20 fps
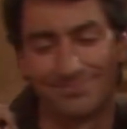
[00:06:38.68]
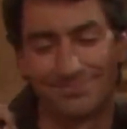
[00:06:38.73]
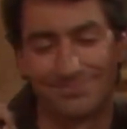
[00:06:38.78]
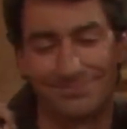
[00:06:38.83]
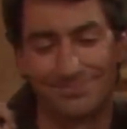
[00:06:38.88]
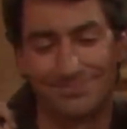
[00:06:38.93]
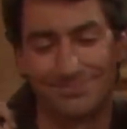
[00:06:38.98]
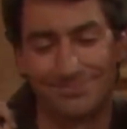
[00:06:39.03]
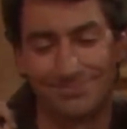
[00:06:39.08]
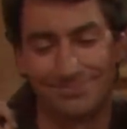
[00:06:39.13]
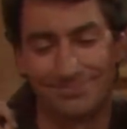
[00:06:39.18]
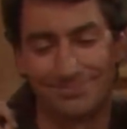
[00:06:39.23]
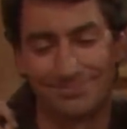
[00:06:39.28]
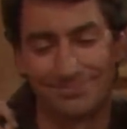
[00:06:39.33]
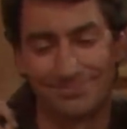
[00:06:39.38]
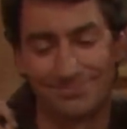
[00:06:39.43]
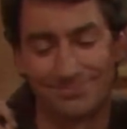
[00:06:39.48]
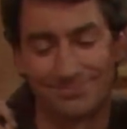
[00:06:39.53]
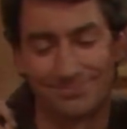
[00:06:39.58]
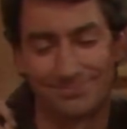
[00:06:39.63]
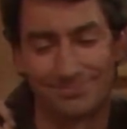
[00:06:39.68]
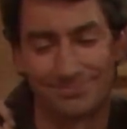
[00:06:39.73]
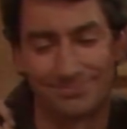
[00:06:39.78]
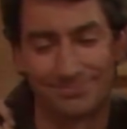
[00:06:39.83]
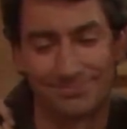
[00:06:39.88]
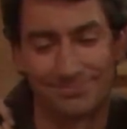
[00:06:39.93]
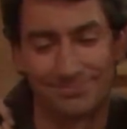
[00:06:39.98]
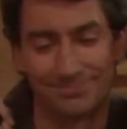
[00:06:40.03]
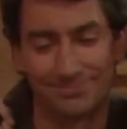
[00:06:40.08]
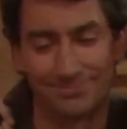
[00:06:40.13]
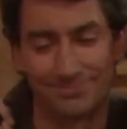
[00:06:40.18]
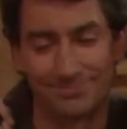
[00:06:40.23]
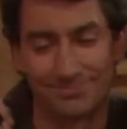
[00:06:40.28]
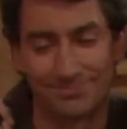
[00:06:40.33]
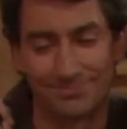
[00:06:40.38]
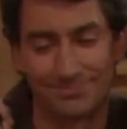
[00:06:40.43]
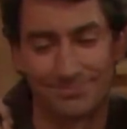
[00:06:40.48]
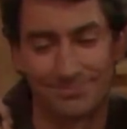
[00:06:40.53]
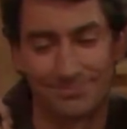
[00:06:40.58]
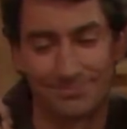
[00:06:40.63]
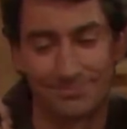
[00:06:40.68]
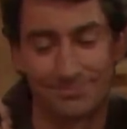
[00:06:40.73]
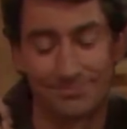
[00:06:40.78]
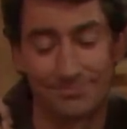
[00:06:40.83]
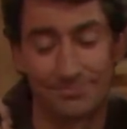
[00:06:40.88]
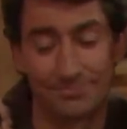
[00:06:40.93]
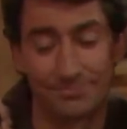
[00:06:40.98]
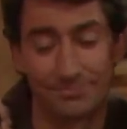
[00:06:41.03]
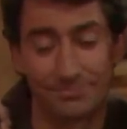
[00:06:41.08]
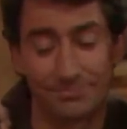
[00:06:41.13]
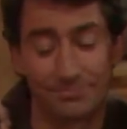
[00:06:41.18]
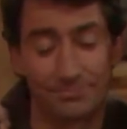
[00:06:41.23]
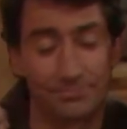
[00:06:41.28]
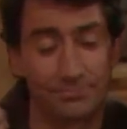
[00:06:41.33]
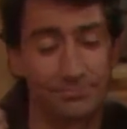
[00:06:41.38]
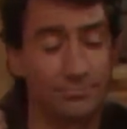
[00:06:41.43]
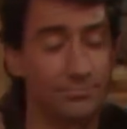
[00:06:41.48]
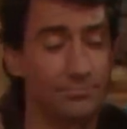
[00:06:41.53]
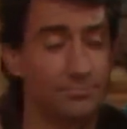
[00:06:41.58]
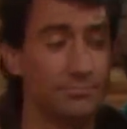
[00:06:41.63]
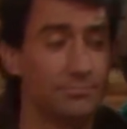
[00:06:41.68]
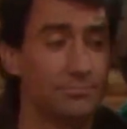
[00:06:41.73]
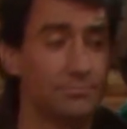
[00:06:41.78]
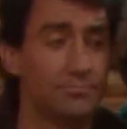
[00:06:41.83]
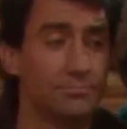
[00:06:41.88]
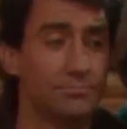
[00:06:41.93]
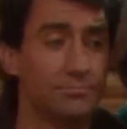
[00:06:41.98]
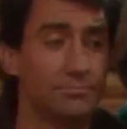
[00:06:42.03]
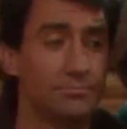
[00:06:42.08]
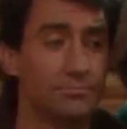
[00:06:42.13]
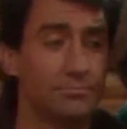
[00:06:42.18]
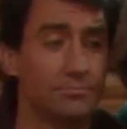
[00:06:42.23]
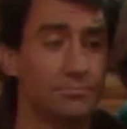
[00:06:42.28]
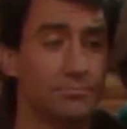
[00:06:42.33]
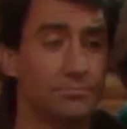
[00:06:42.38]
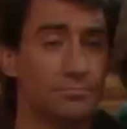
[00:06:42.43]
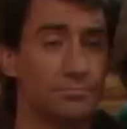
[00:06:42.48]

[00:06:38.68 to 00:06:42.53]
(not speaking)